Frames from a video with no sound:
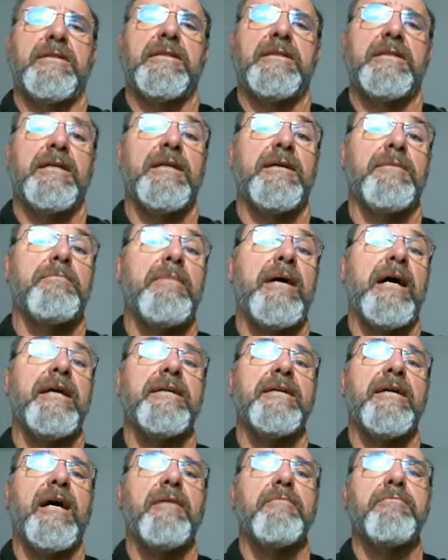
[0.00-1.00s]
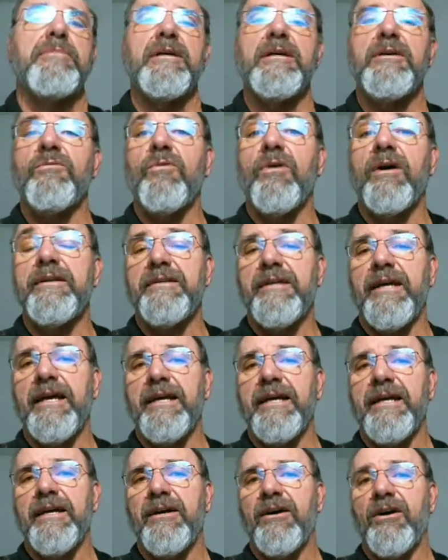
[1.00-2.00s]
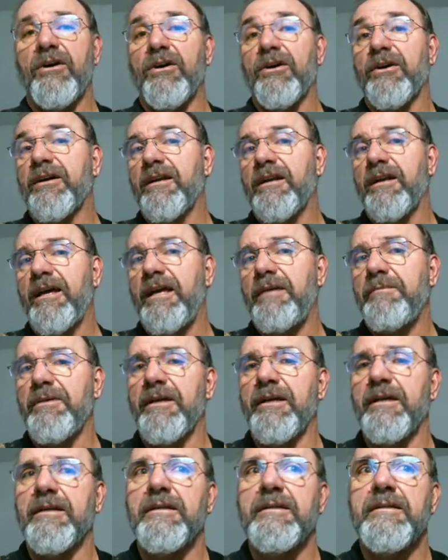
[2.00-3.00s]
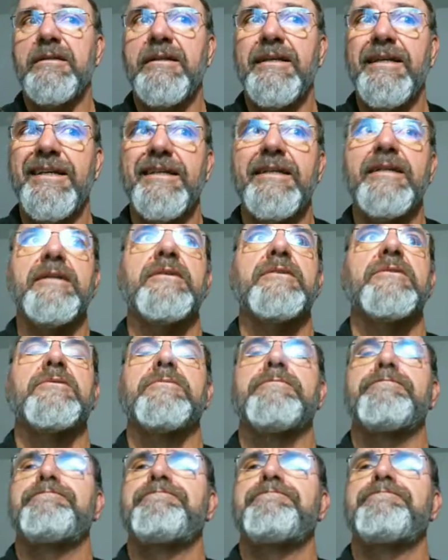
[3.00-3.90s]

that it might not be what they are claiming it is.